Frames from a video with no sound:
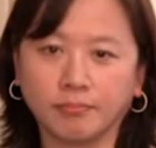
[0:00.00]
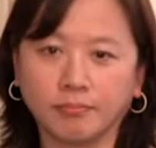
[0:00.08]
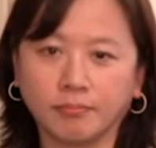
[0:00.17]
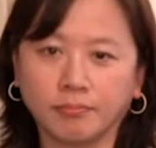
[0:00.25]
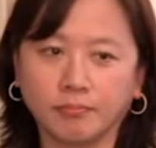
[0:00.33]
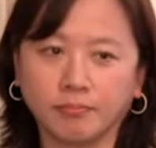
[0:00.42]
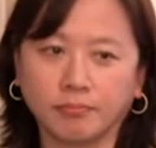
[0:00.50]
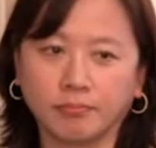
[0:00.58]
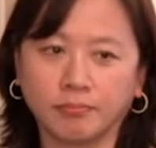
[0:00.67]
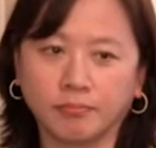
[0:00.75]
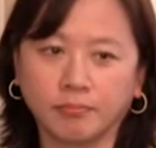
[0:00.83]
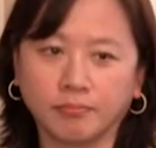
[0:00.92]

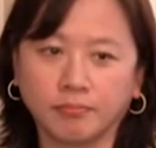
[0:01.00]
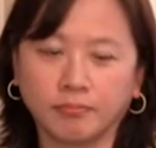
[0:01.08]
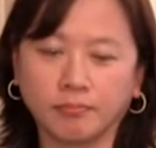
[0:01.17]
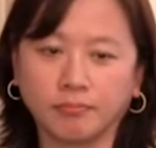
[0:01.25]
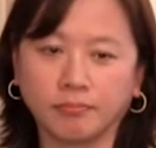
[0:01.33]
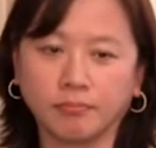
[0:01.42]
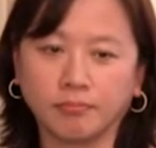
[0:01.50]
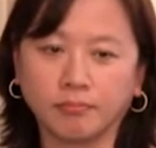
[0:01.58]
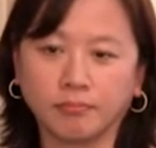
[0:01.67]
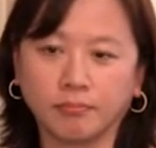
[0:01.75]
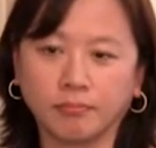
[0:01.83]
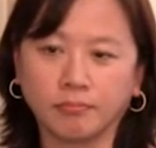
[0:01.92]

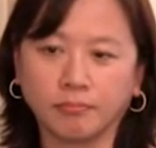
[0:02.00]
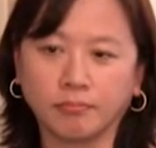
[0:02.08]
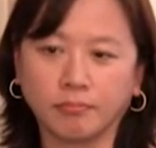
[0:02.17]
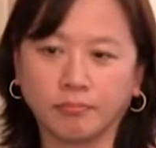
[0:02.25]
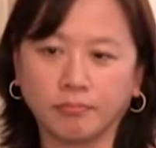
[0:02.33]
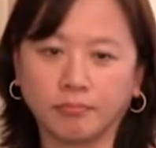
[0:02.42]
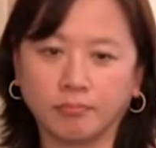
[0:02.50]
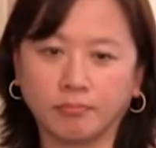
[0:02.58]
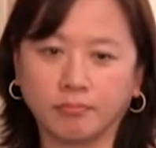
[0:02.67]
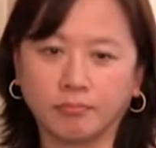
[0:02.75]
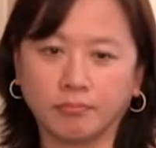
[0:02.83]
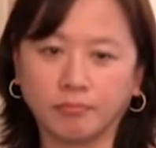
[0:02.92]

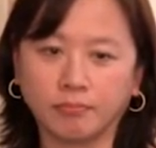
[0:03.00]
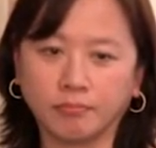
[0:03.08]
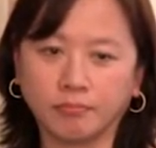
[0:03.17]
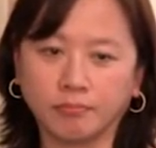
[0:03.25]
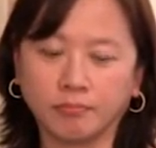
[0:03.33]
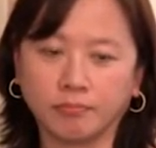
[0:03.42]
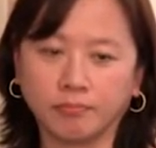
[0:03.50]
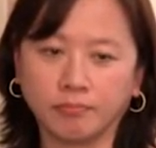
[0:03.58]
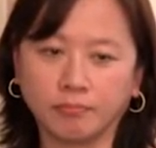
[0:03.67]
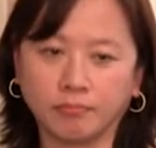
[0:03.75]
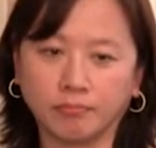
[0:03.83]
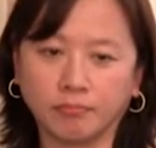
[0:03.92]

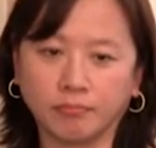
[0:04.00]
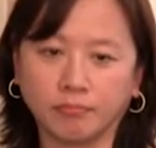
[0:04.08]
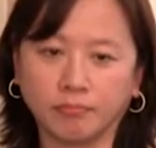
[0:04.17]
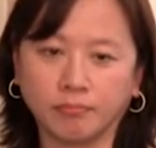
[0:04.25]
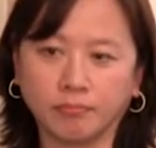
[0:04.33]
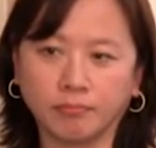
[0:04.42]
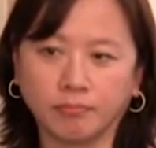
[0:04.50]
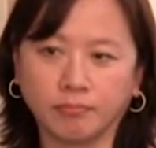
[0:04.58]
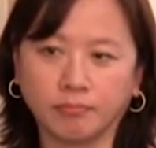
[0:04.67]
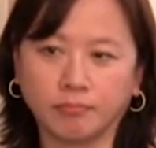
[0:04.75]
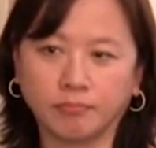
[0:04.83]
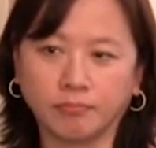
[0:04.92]

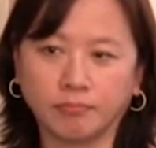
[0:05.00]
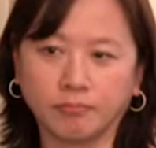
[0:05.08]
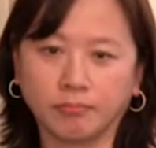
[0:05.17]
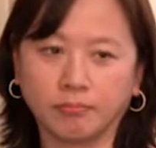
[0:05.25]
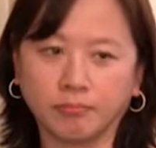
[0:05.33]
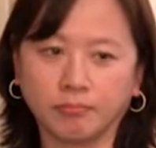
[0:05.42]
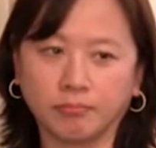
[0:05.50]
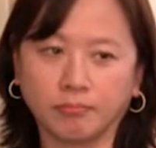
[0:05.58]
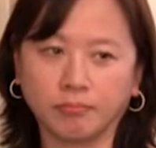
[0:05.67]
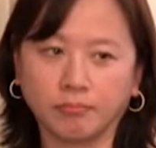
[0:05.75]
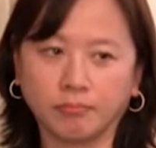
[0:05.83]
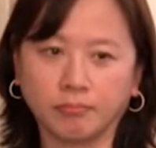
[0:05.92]

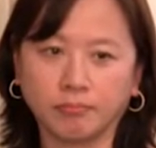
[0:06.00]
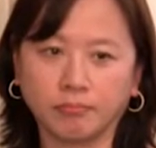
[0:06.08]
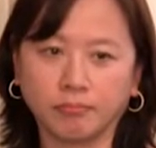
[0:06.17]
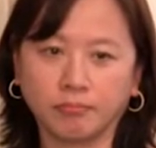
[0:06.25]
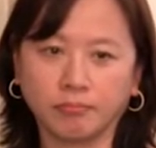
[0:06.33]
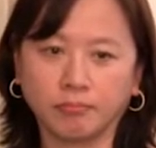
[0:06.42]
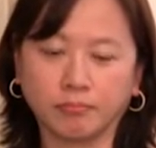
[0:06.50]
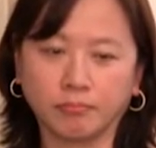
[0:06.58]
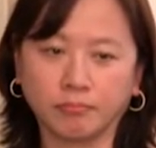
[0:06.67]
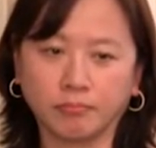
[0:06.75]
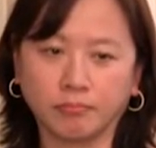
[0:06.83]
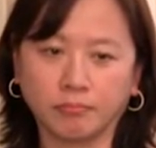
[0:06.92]

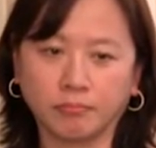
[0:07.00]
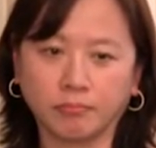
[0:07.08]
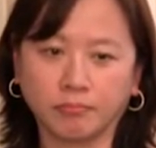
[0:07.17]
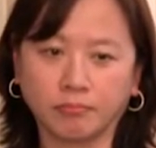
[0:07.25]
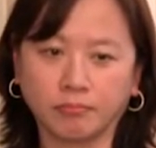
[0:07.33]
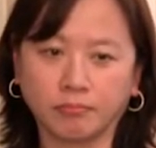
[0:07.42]
This person isn't speaking.